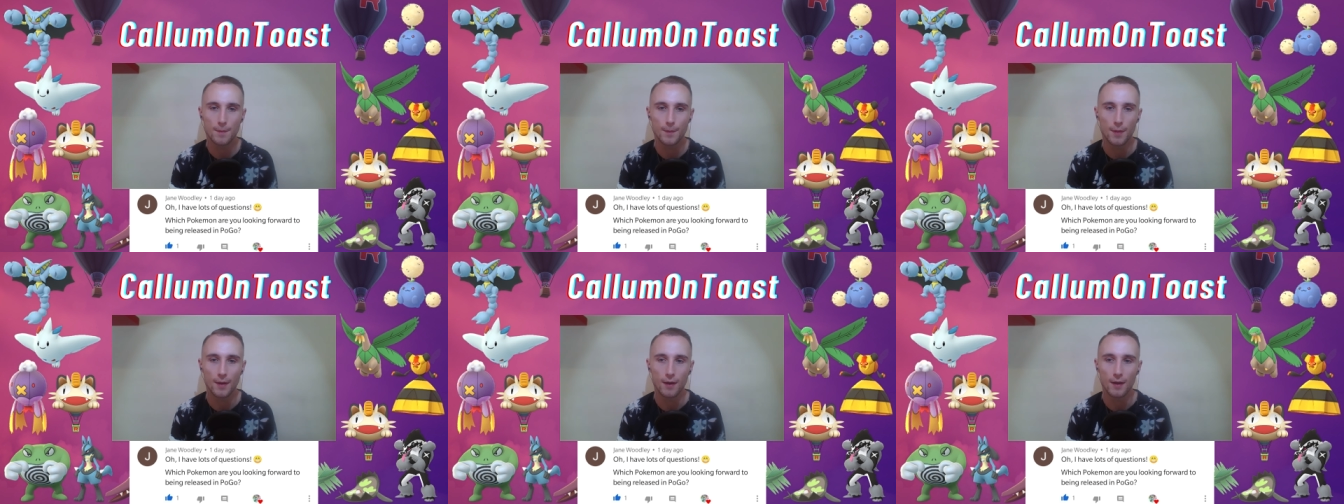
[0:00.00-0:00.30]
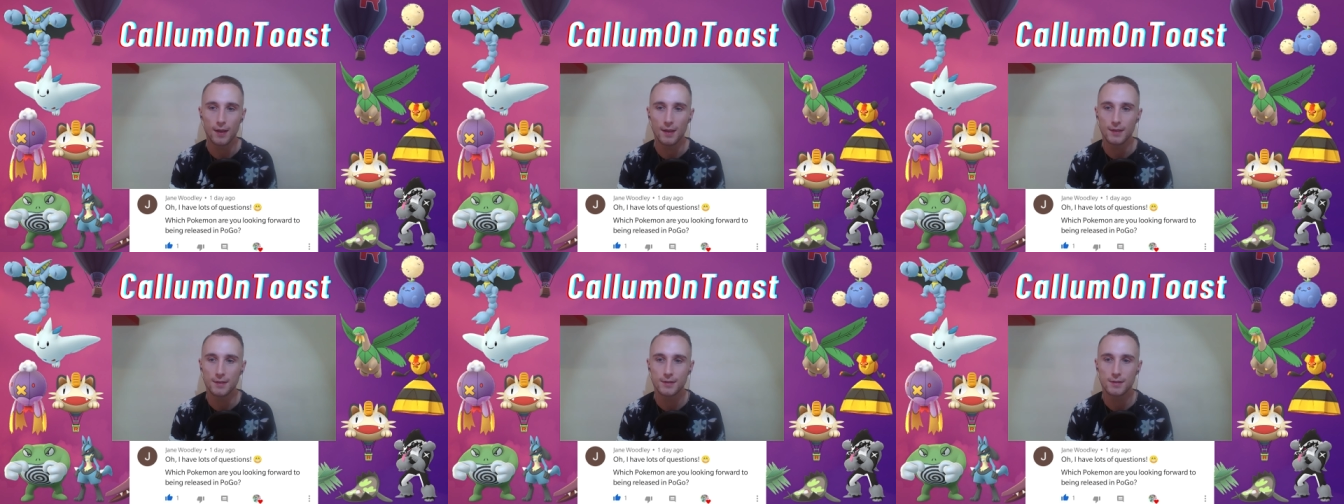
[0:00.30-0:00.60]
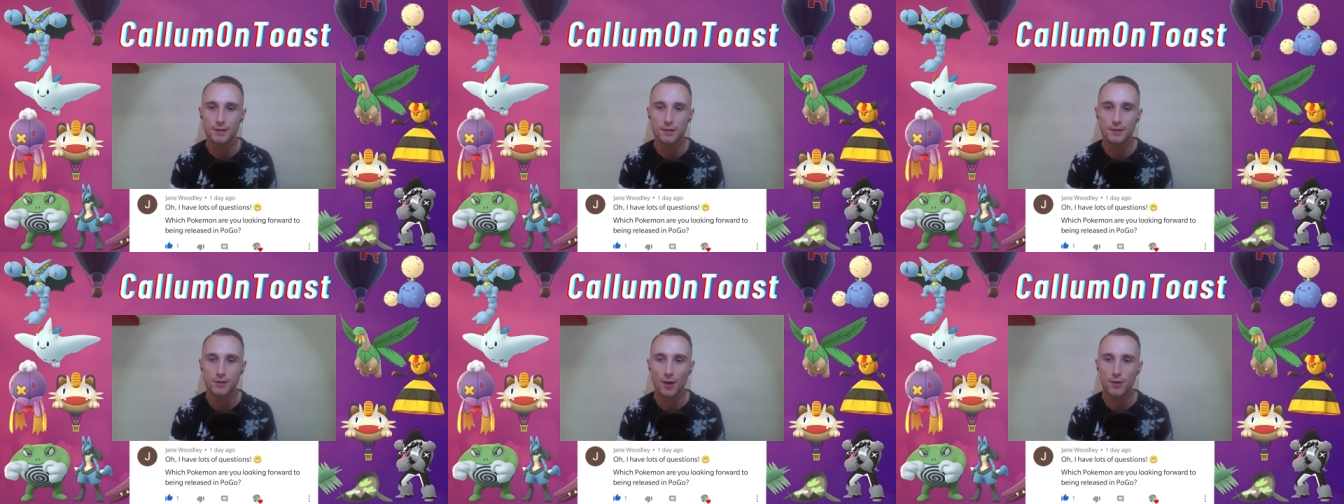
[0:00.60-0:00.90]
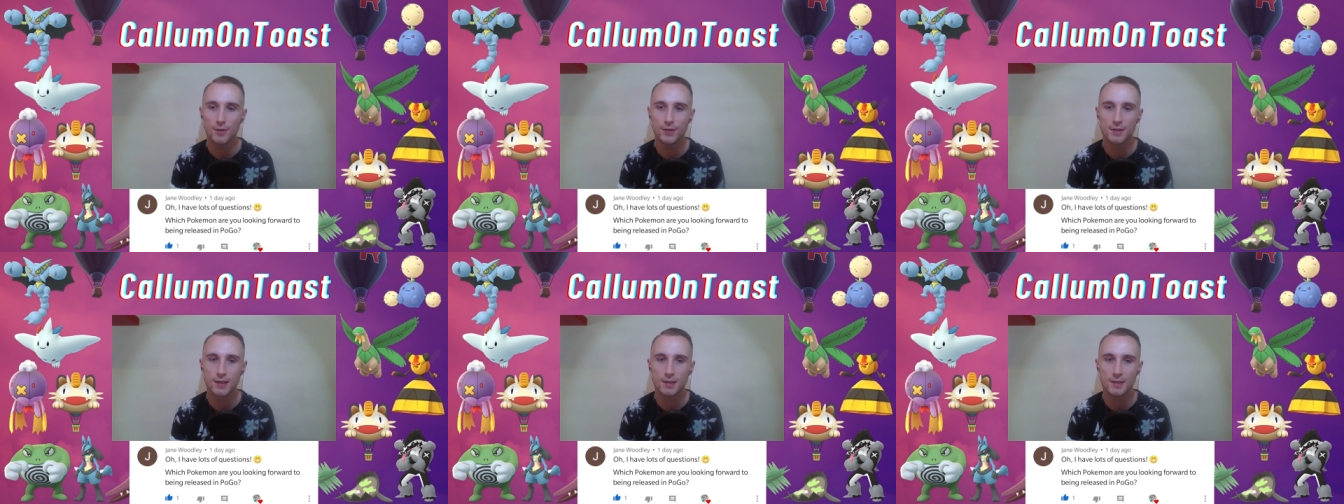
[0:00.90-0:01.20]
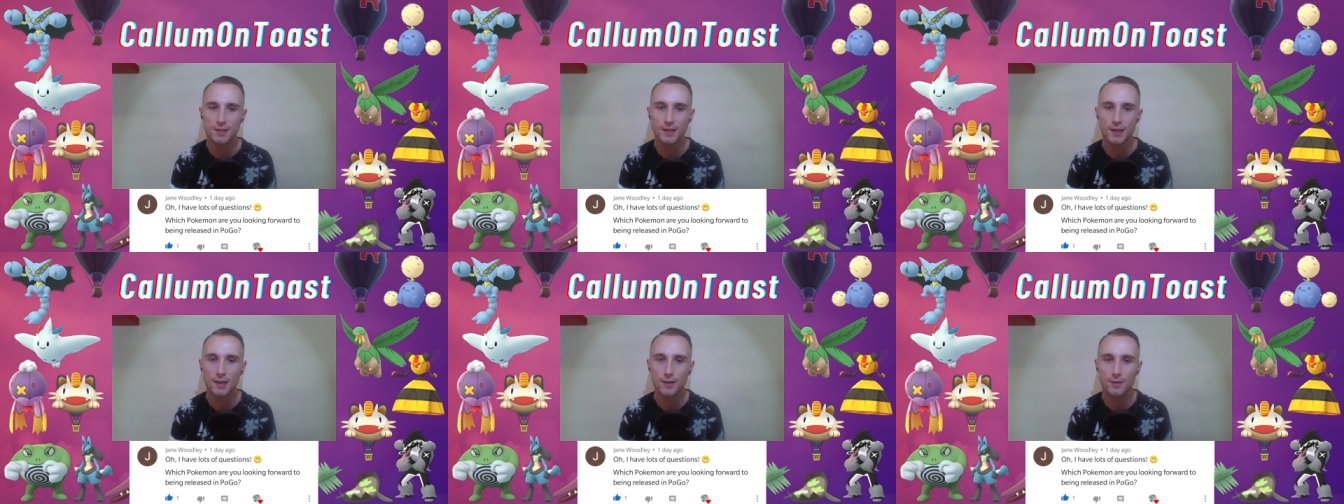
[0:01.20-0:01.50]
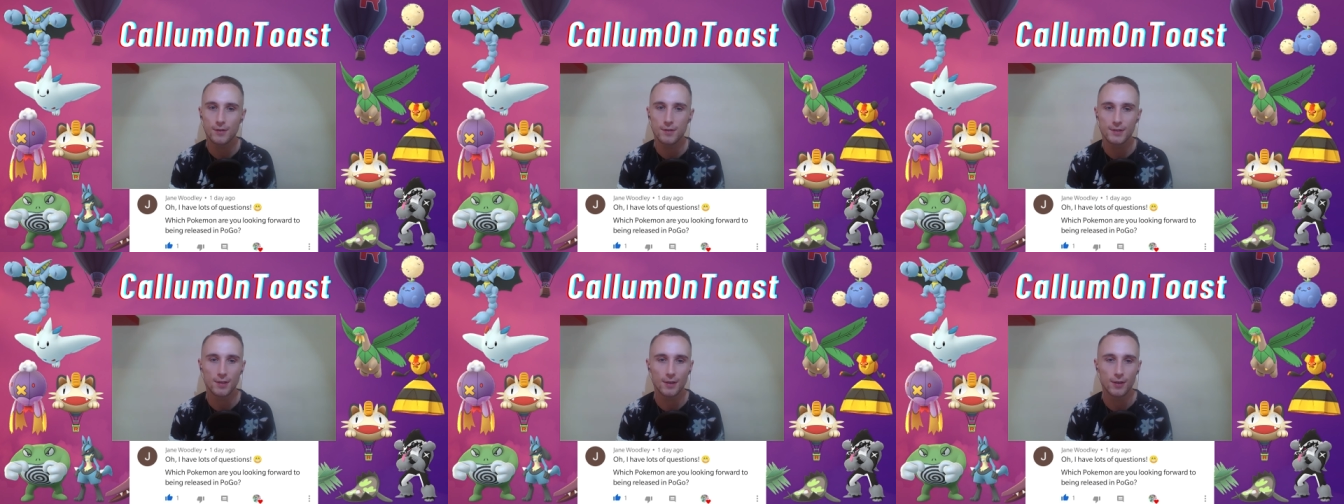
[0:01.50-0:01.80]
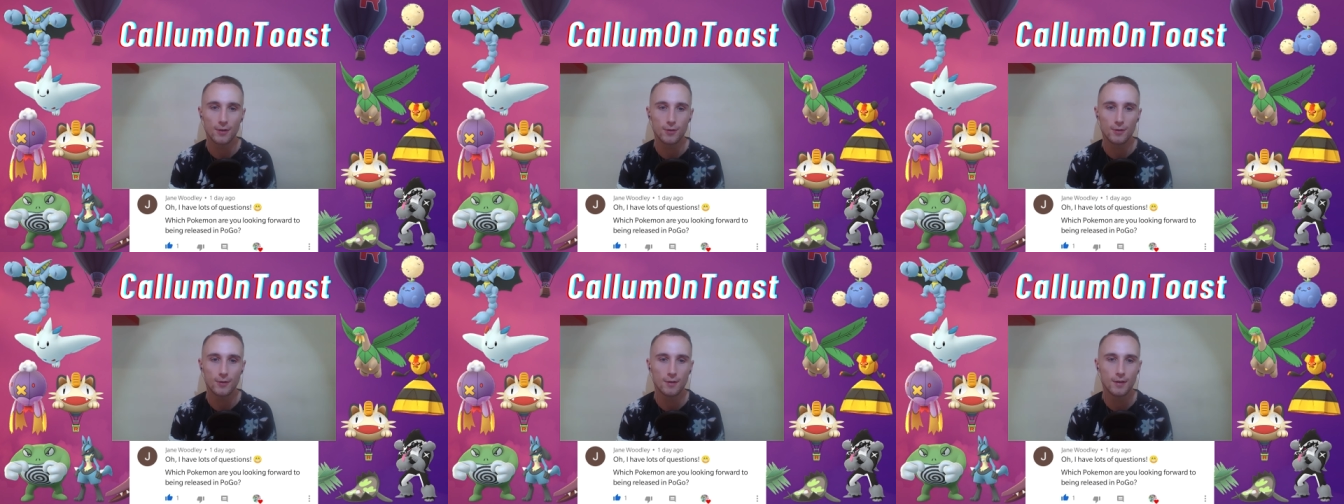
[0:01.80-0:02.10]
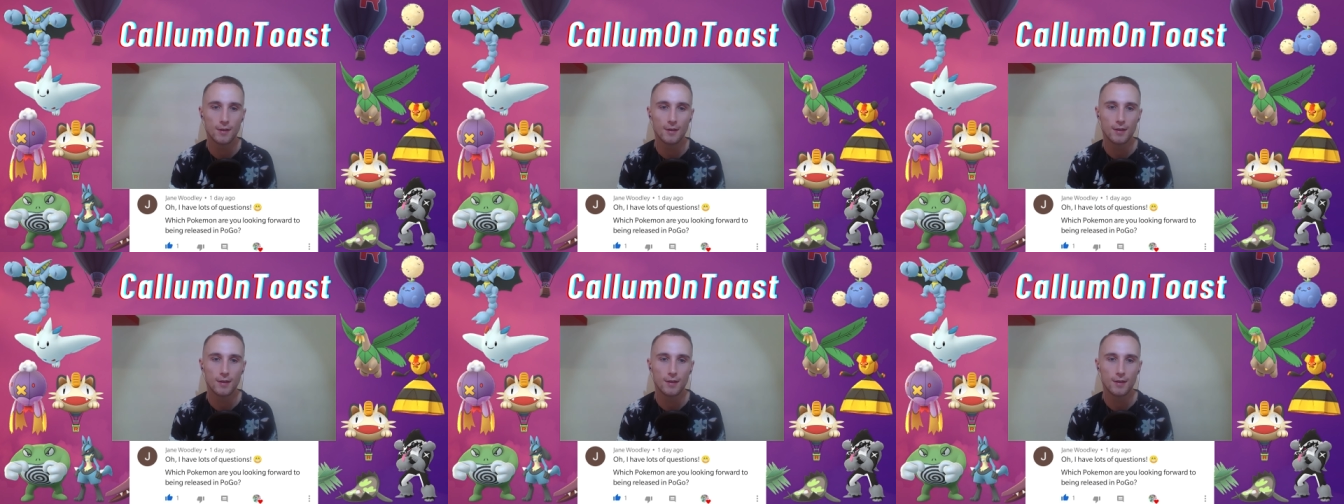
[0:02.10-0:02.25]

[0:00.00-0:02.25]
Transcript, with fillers: but it's Ghost and Steel, so